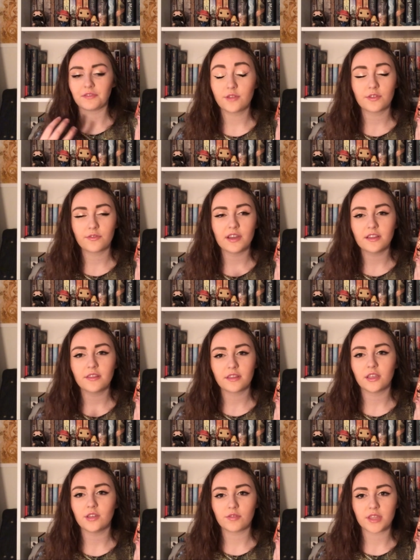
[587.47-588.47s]
and you have to find the
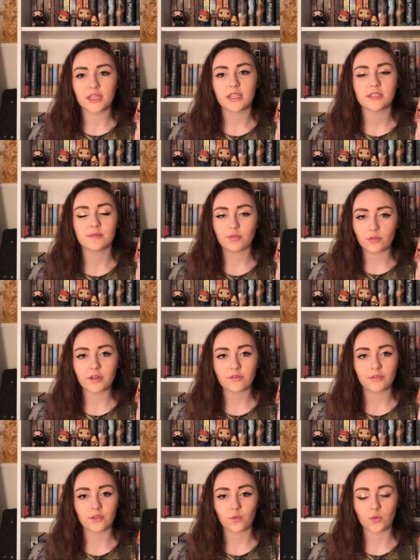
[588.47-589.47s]
thing that you think is
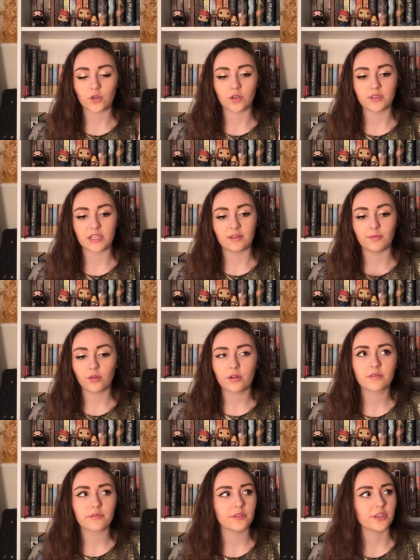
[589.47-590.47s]
important for the world and
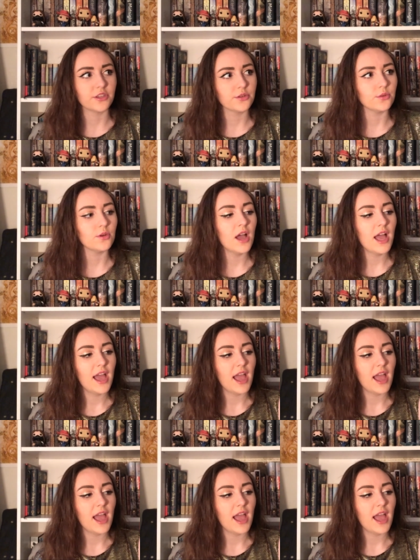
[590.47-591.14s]
important for you,